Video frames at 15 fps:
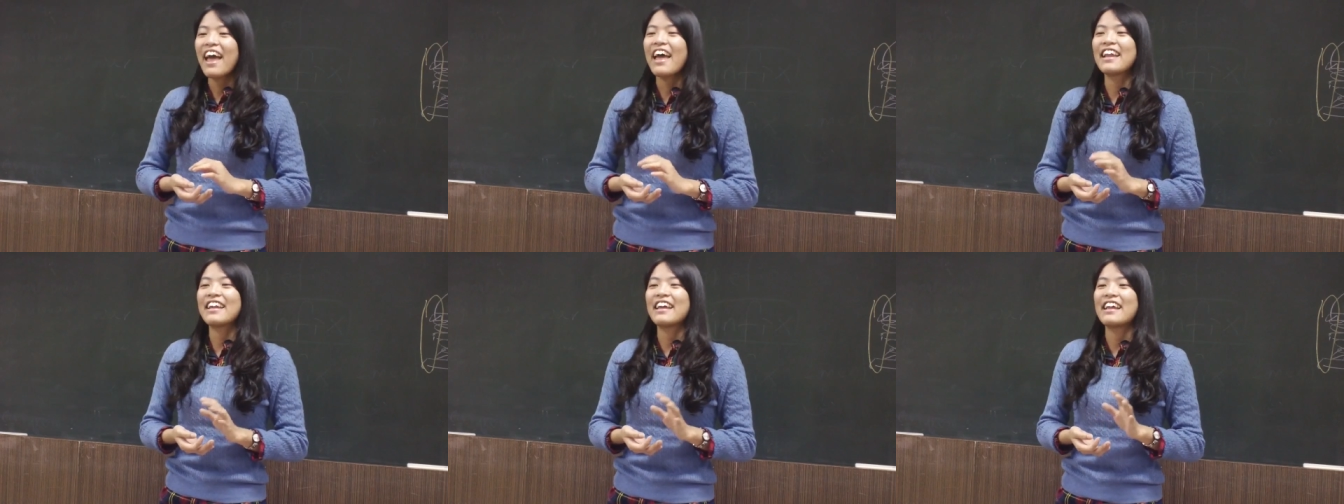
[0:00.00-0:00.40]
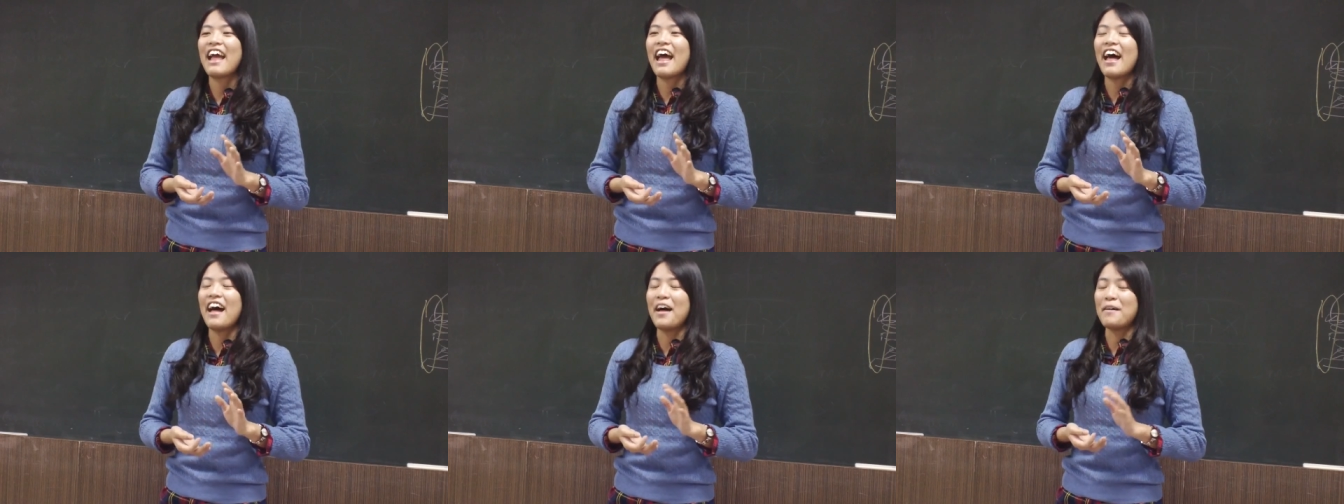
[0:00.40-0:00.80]
And then,
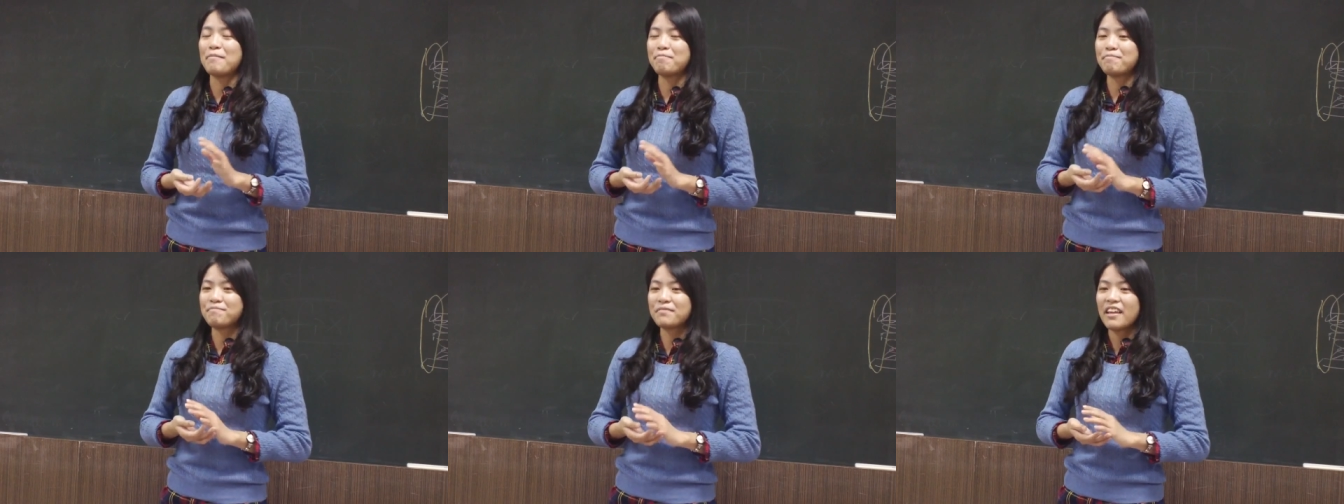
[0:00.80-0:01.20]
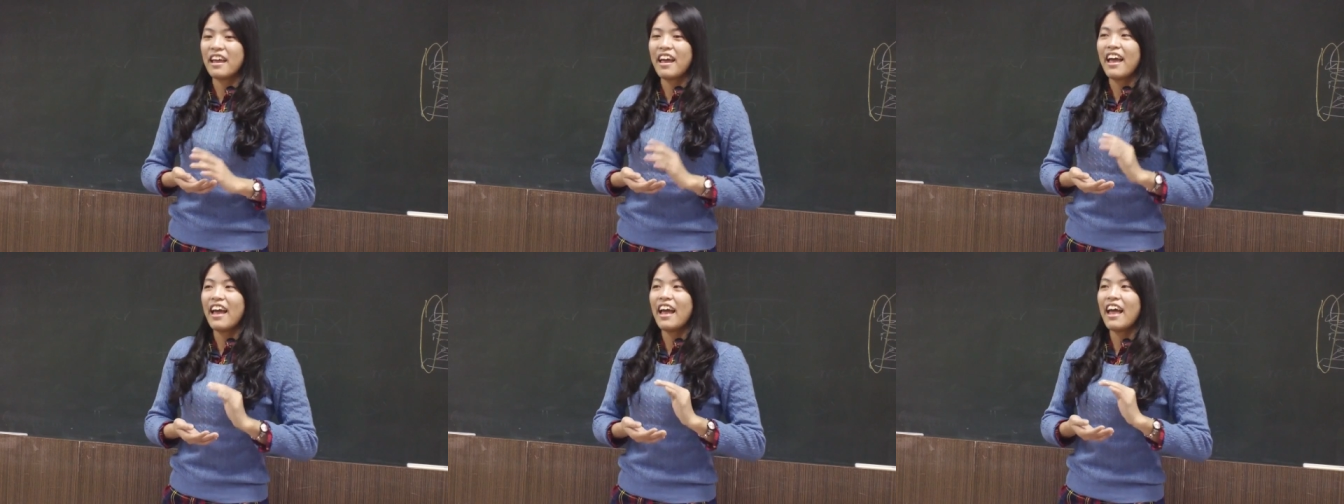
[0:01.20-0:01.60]
um,
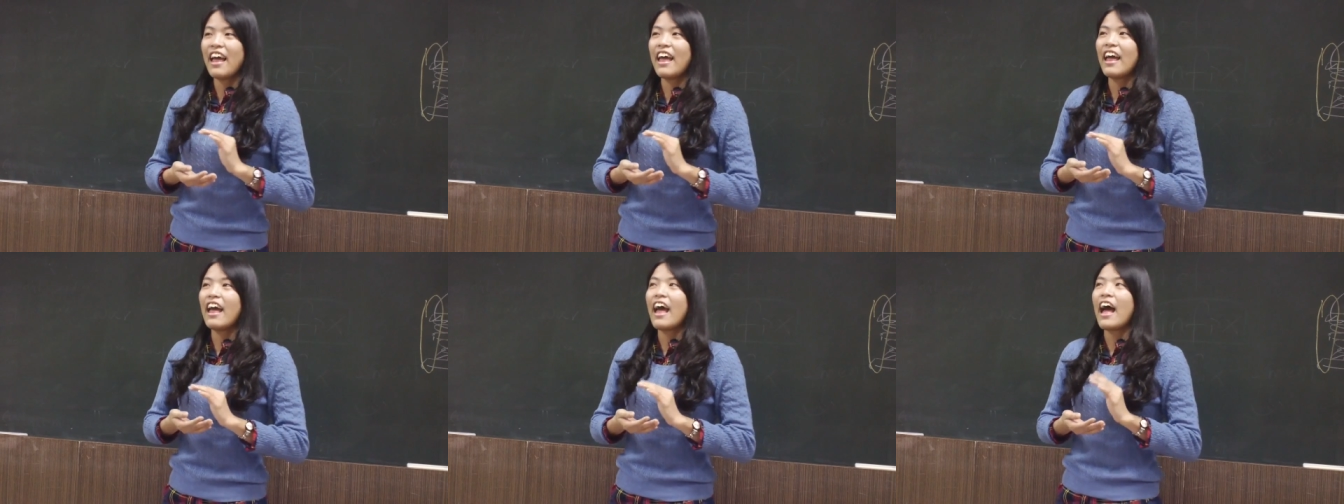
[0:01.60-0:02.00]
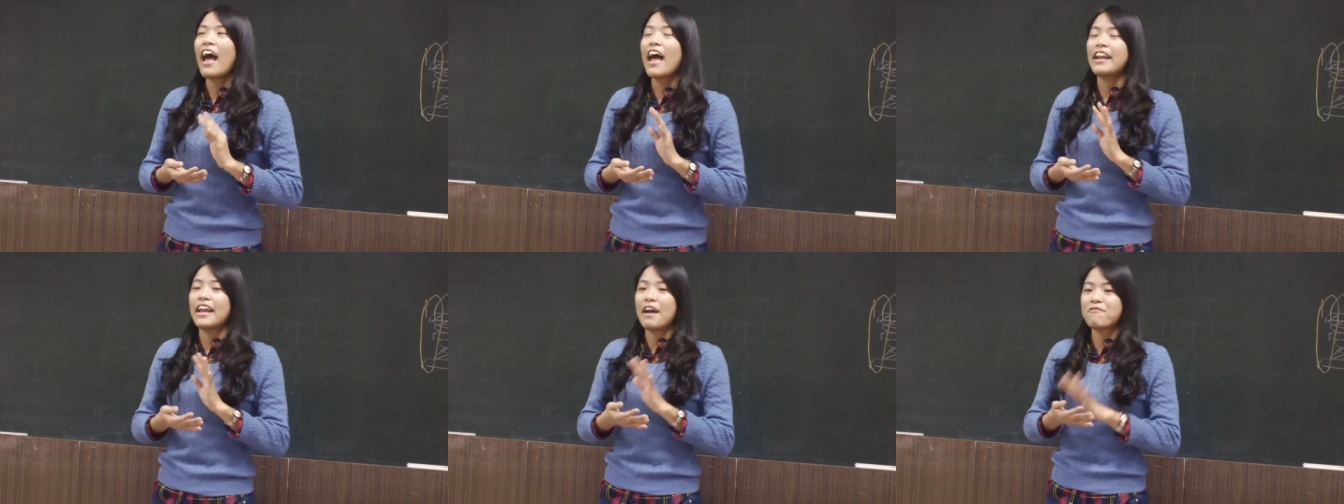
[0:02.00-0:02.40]

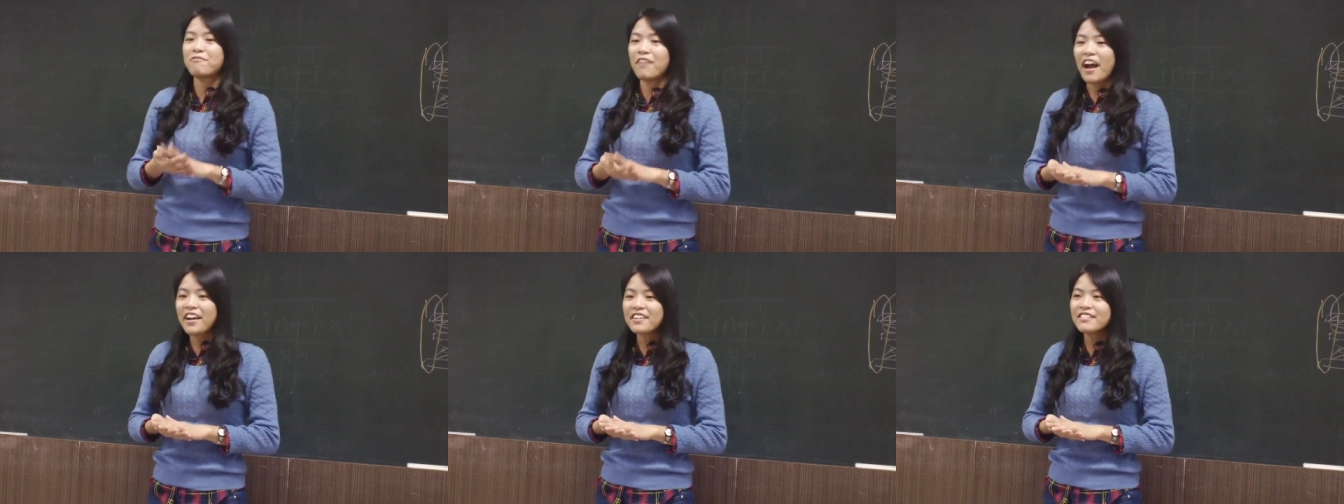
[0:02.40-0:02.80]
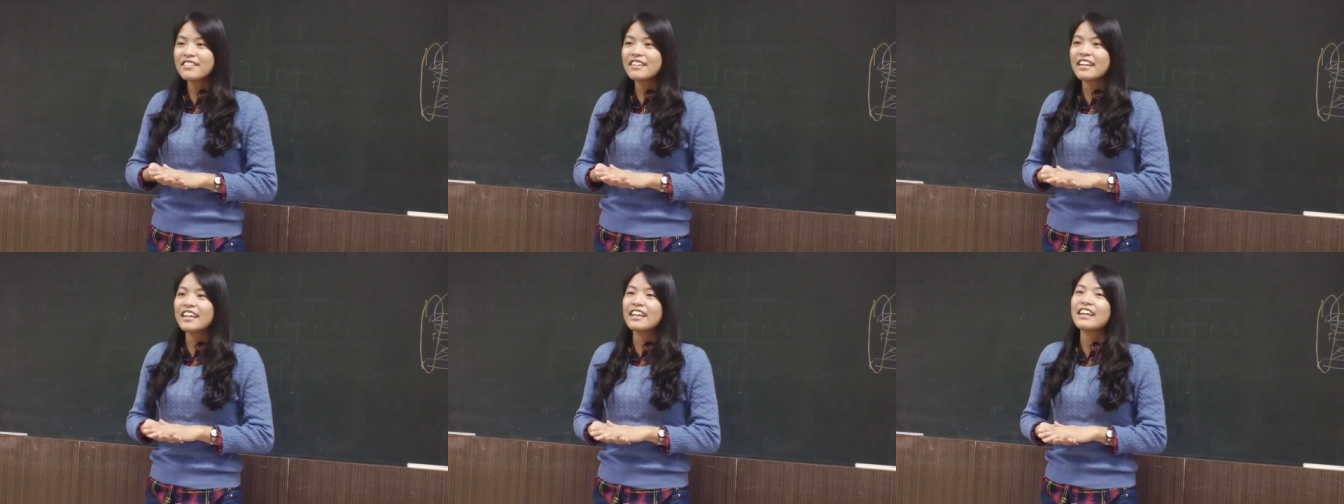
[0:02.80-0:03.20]
and I
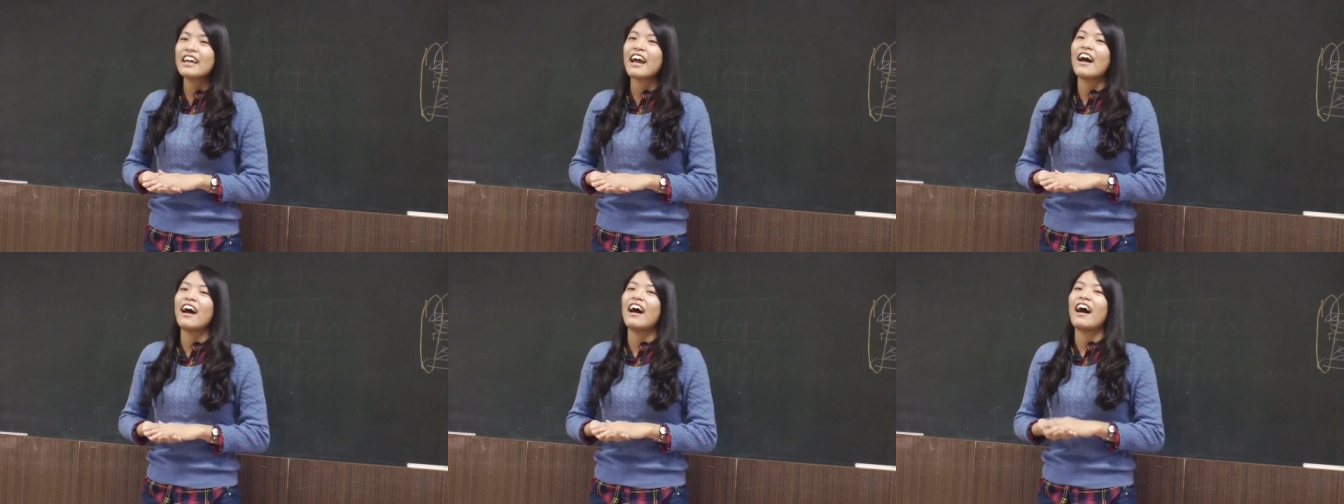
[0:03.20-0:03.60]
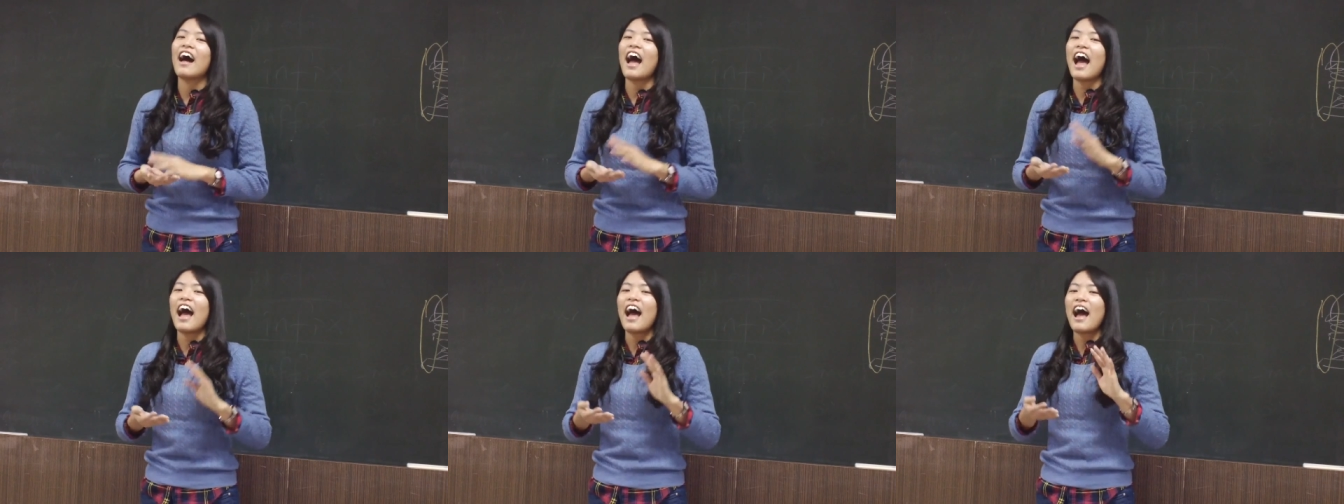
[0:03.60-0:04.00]
finally
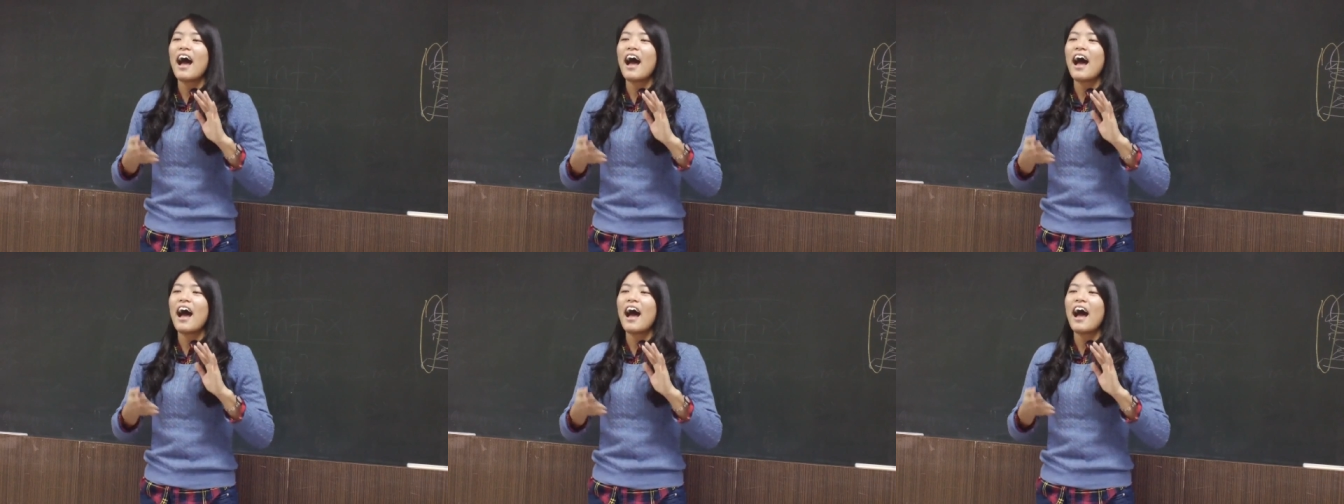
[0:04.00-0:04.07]
uh,